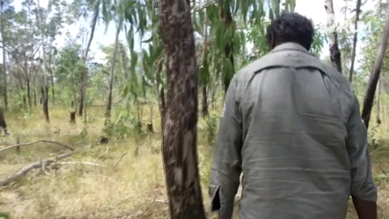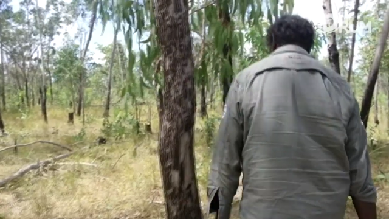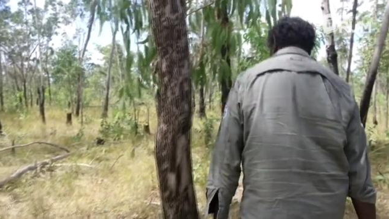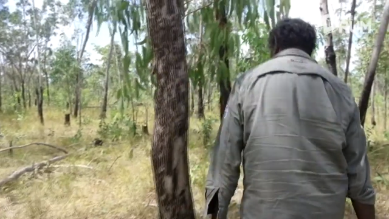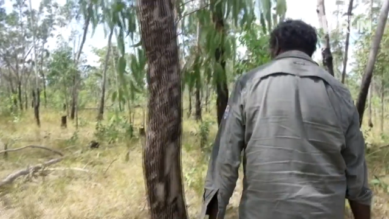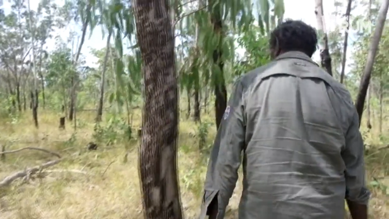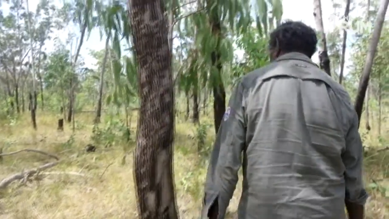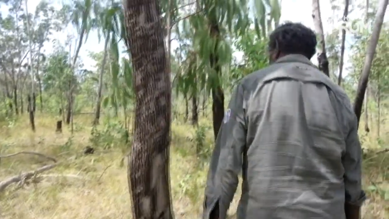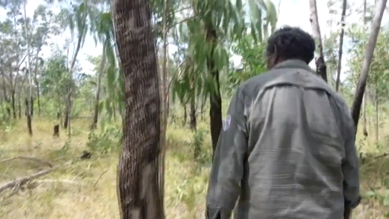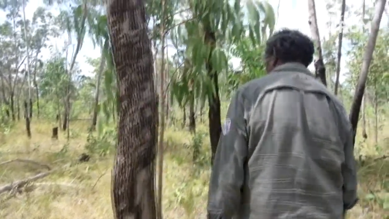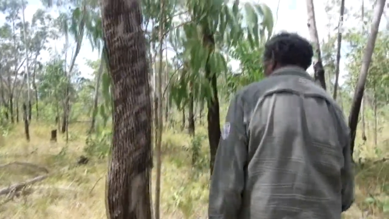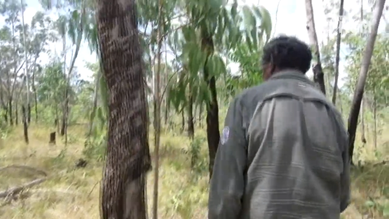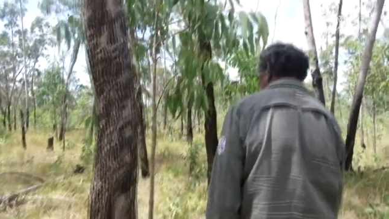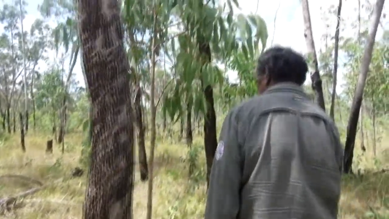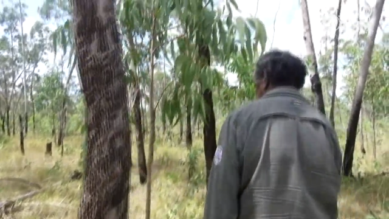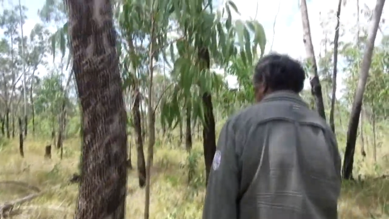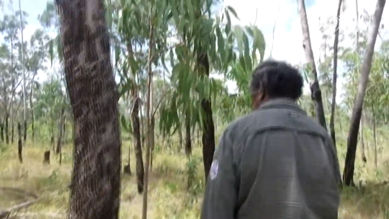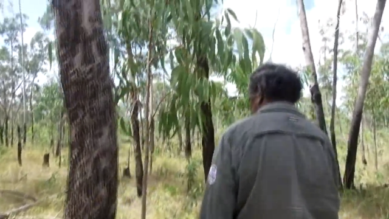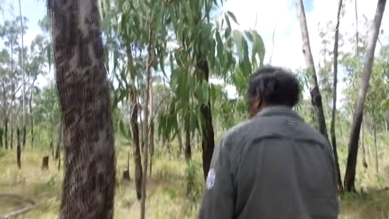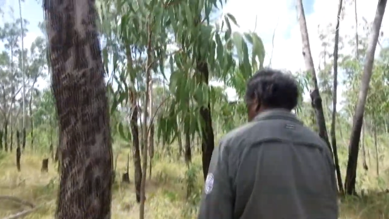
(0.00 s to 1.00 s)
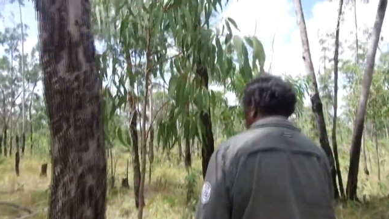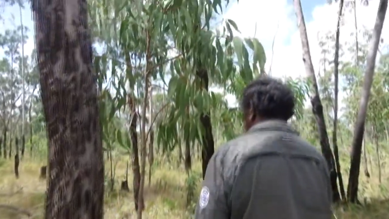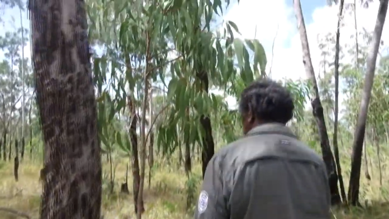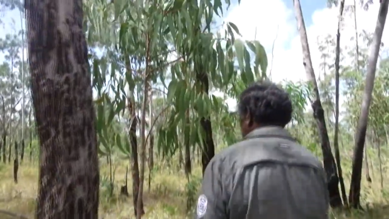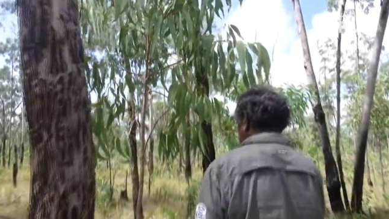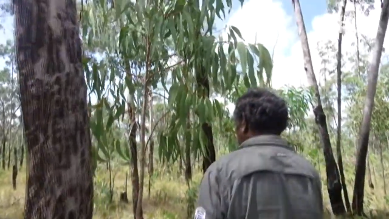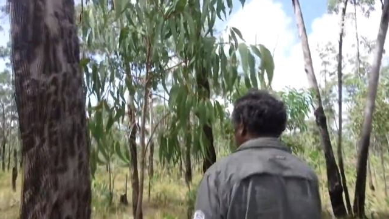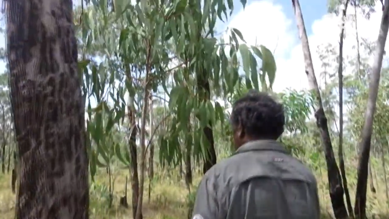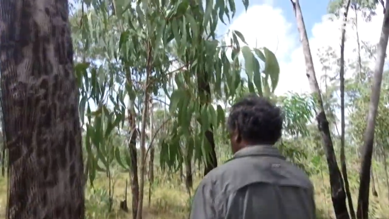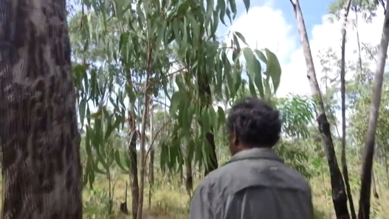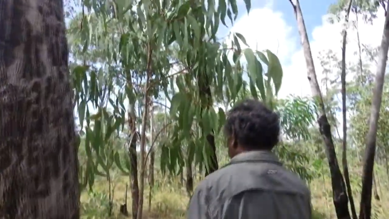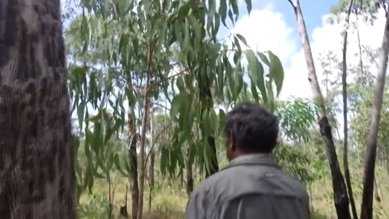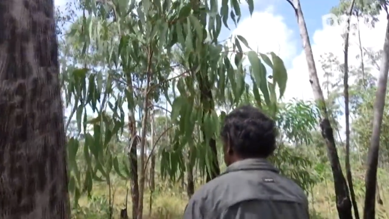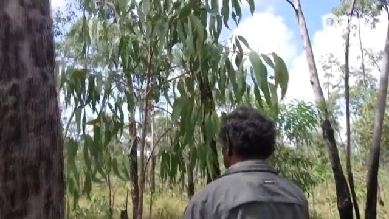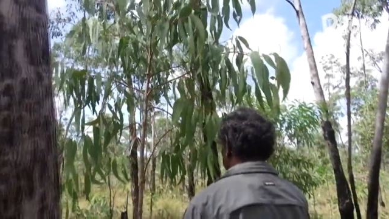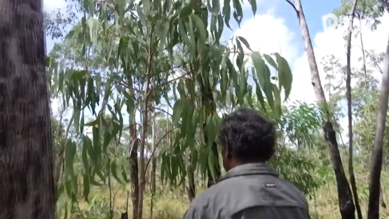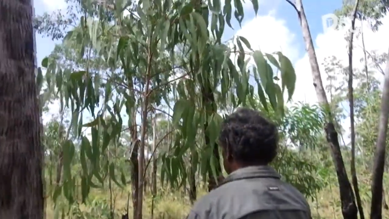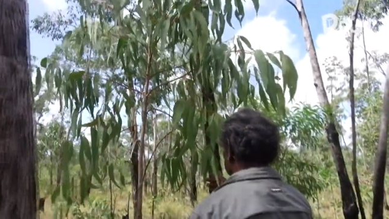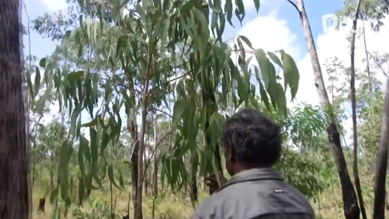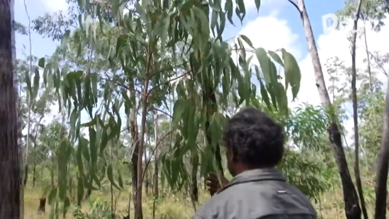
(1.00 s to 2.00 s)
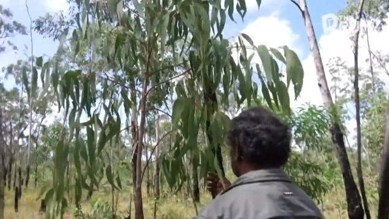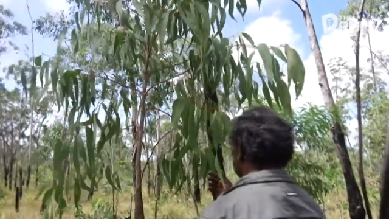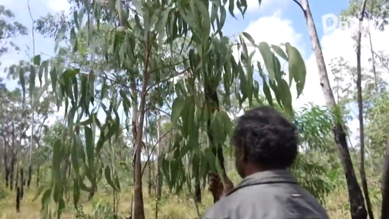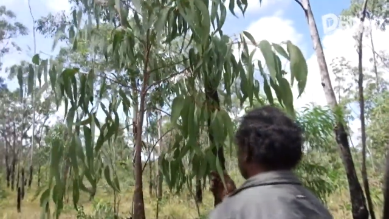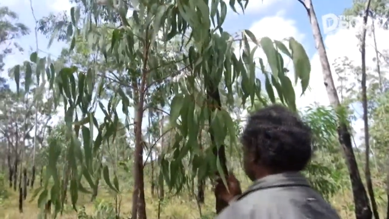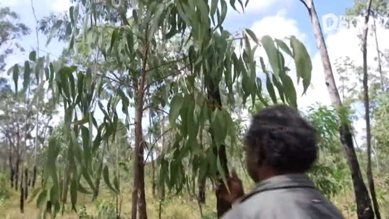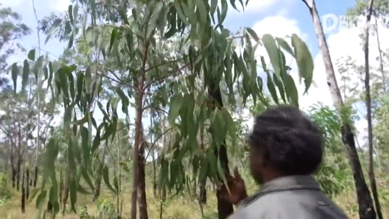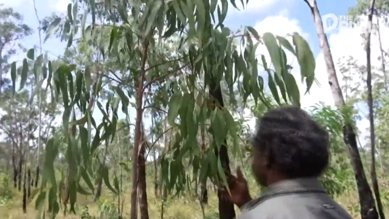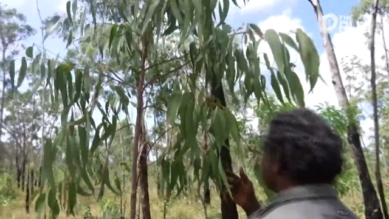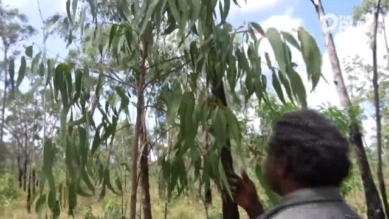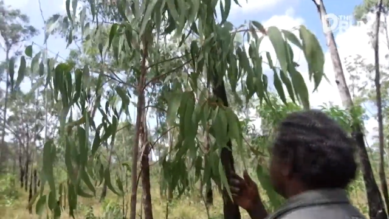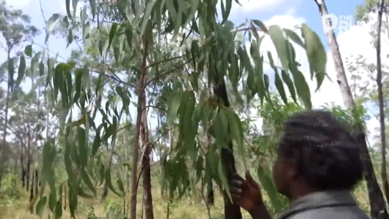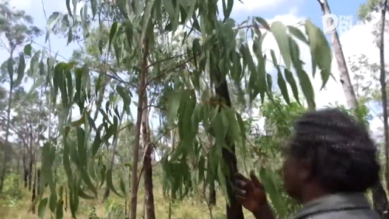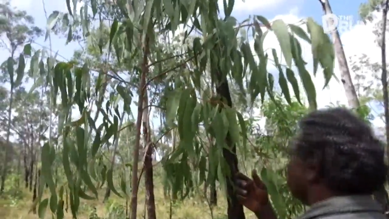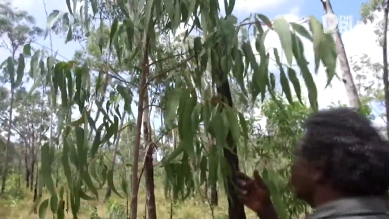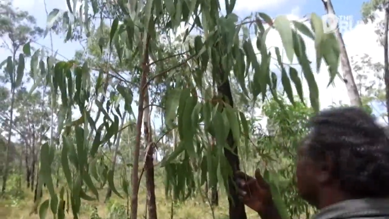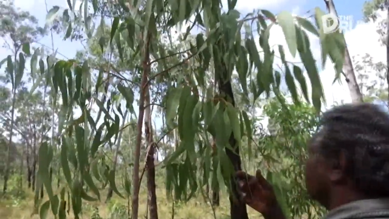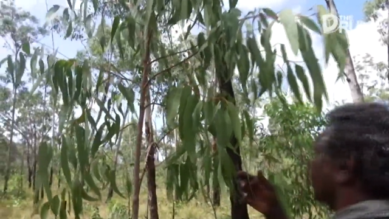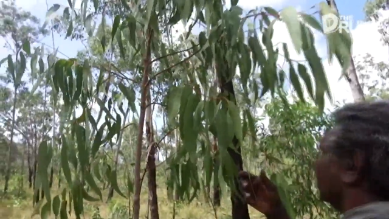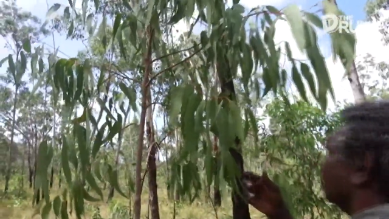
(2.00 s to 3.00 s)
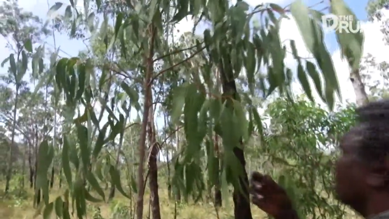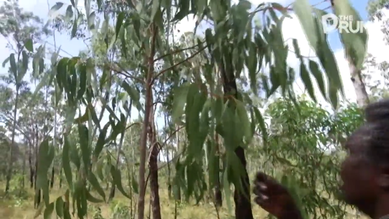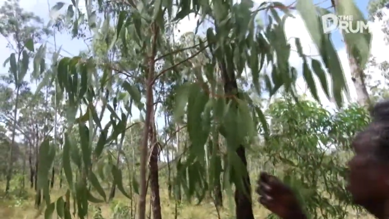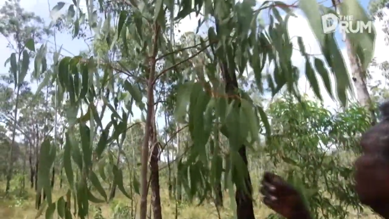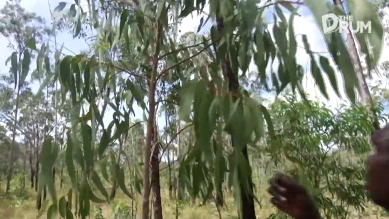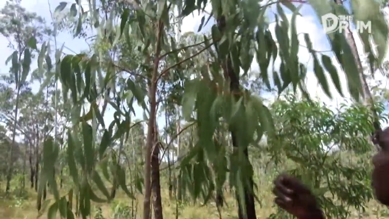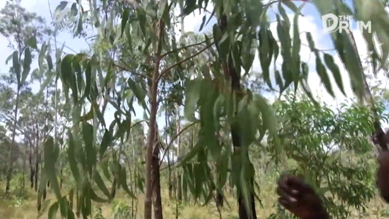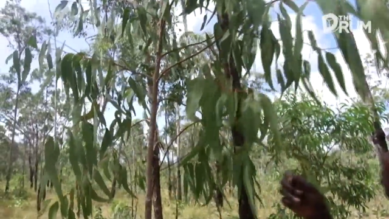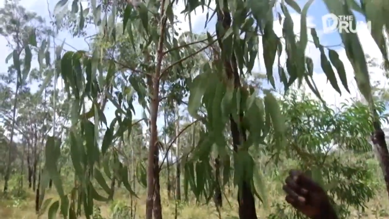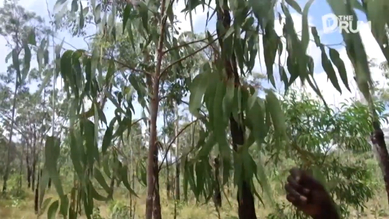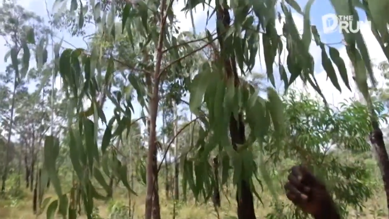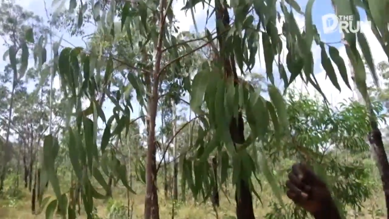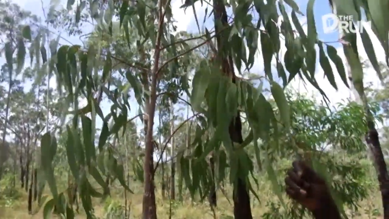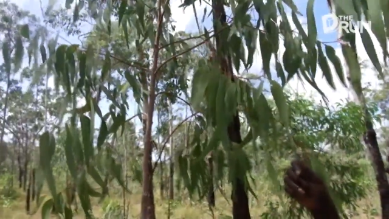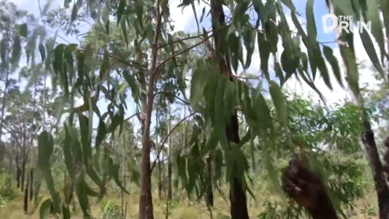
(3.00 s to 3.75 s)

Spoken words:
Nobody's mouth can be seen.